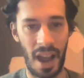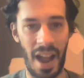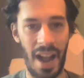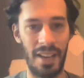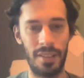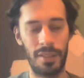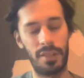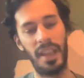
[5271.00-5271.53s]

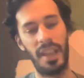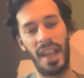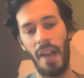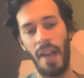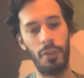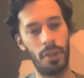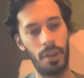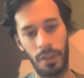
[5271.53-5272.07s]
and the
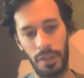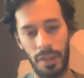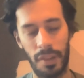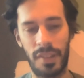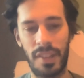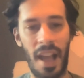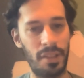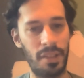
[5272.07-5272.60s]
evidence
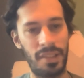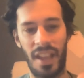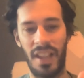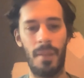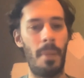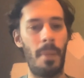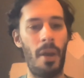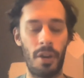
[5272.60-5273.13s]
is sat, say,
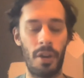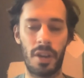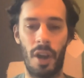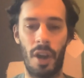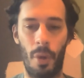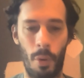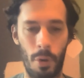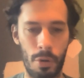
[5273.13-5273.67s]
in
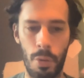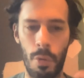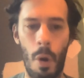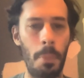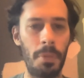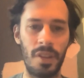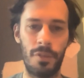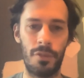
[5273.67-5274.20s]
America or a
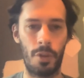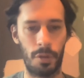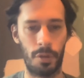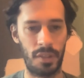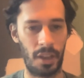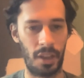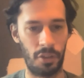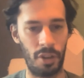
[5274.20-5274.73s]
cooperative
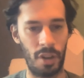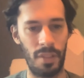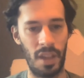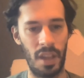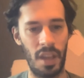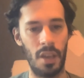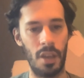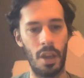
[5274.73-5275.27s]
jurisdiction in the
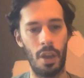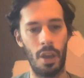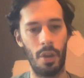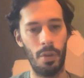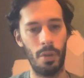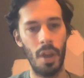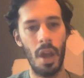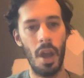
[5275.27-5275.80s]

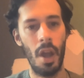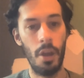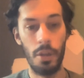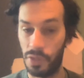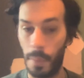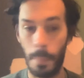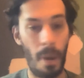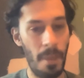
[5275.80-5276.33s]
EU,
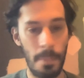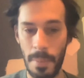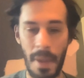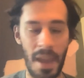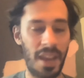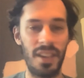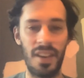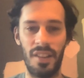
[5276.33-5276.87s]
there might be
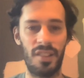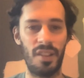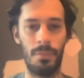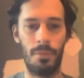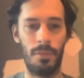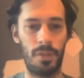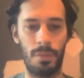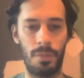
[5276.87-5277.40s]

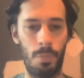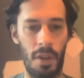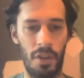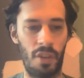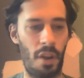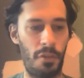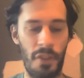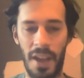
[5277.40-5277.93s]
mechanisms
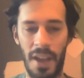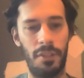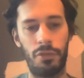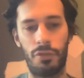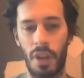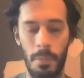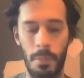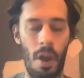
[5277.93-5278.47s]
which are fairly
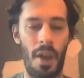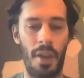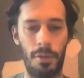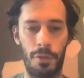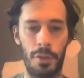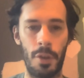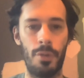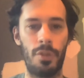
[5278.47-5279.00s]
streamlined
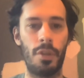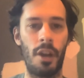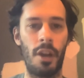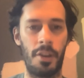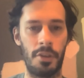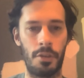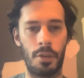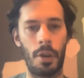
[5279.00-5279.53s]
for you
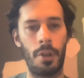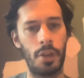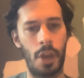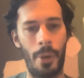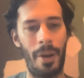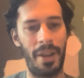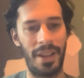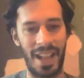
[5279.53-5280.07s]
to
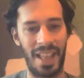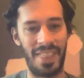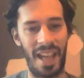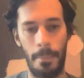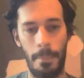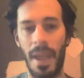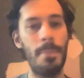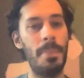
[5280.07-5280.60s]
go out and get
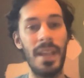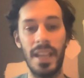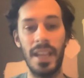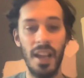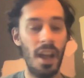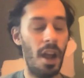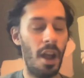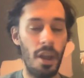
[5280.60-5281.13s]
that.
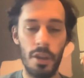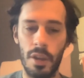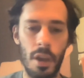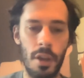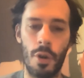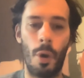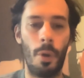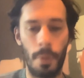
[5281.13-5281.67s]
Maybe
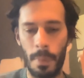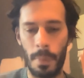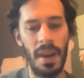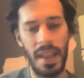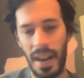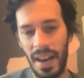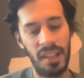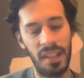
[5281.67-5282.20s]
you're a
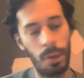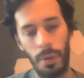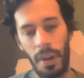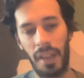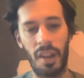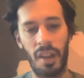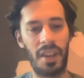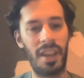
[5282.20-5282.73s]
little
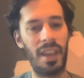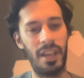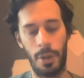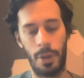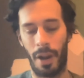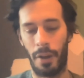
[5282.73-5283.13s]
less lucky and you